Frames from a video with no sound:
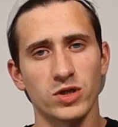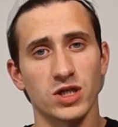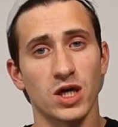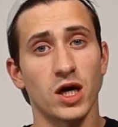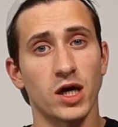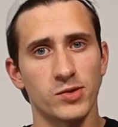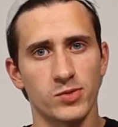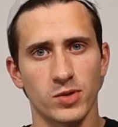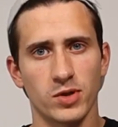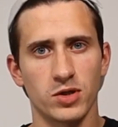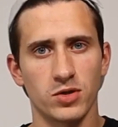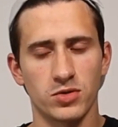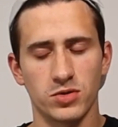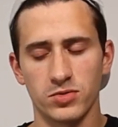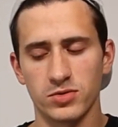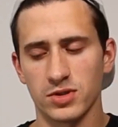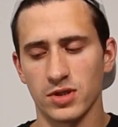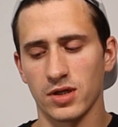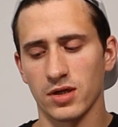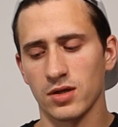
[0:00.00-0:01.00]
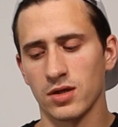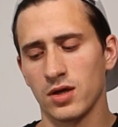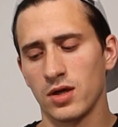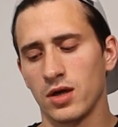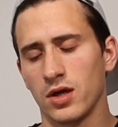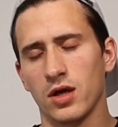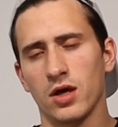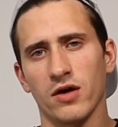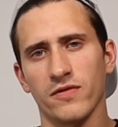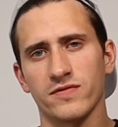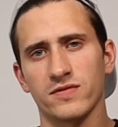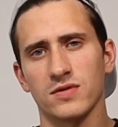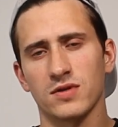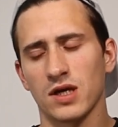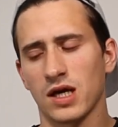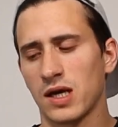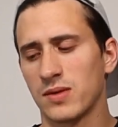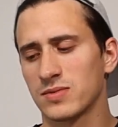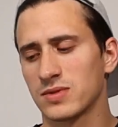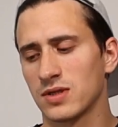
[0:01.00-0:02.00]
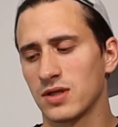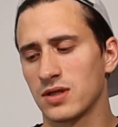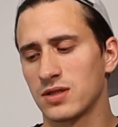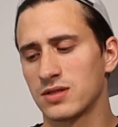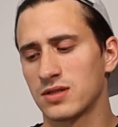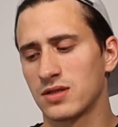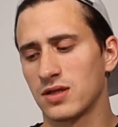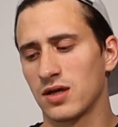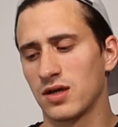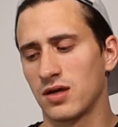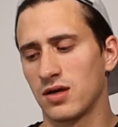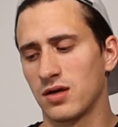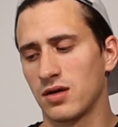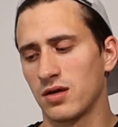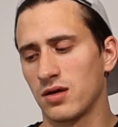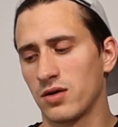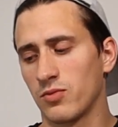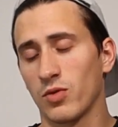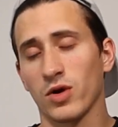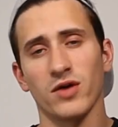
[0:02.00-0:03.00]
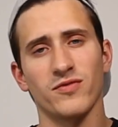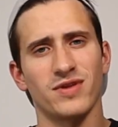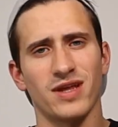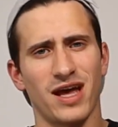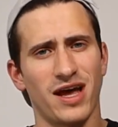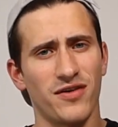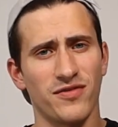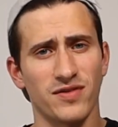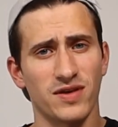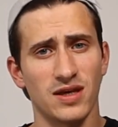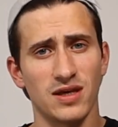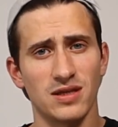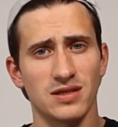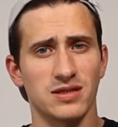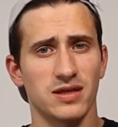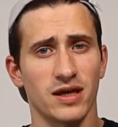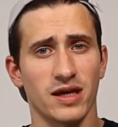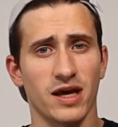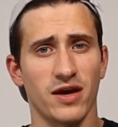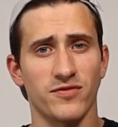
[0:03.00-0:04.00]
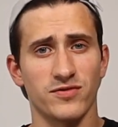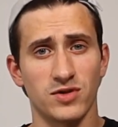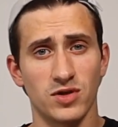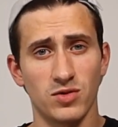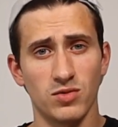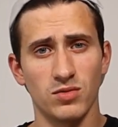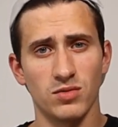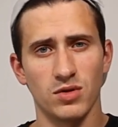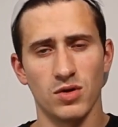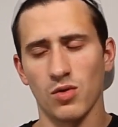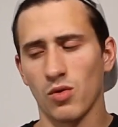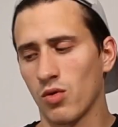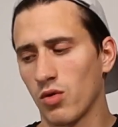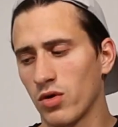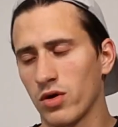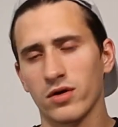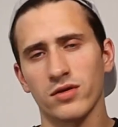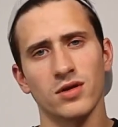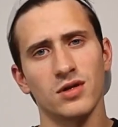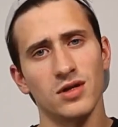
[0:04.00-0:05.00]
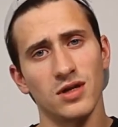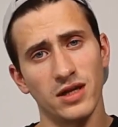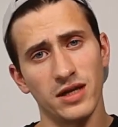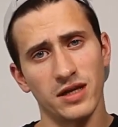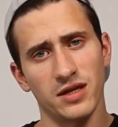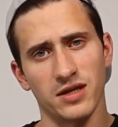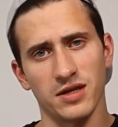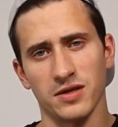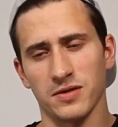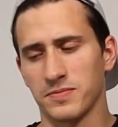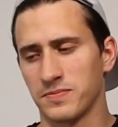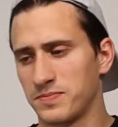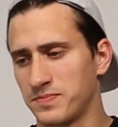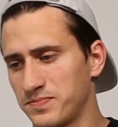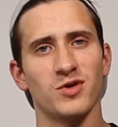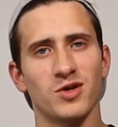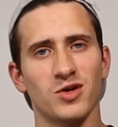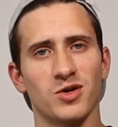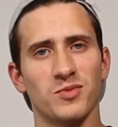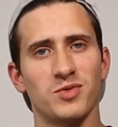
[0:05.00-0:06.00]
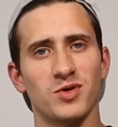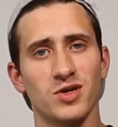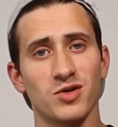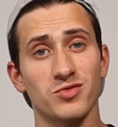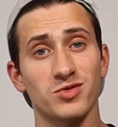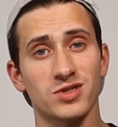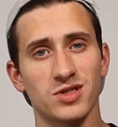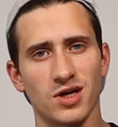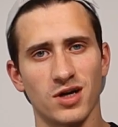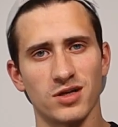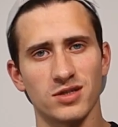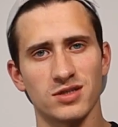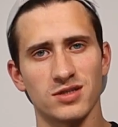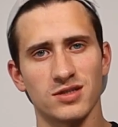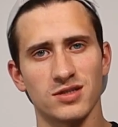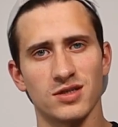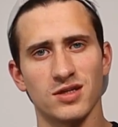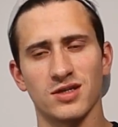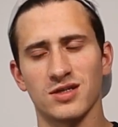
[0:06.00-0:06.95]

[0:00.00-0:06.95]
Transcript: which hardware you're using. Oftentimes it's one of the F keys, like F2, or the delete key. When your computer restarts,